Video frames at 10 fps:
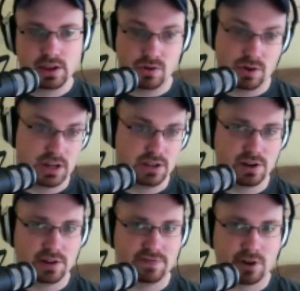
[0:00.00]
you can either
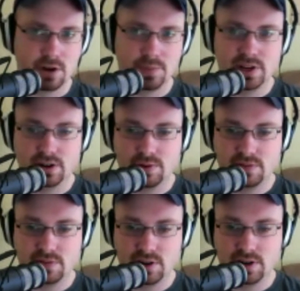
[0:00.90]
confirm it or
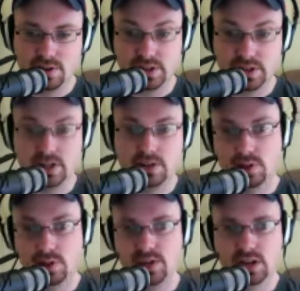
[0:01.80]
whatever and see if it
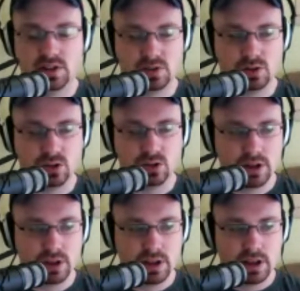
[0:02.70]
really is an issue,
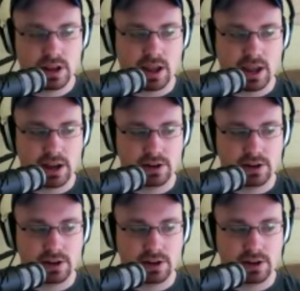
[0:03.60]
and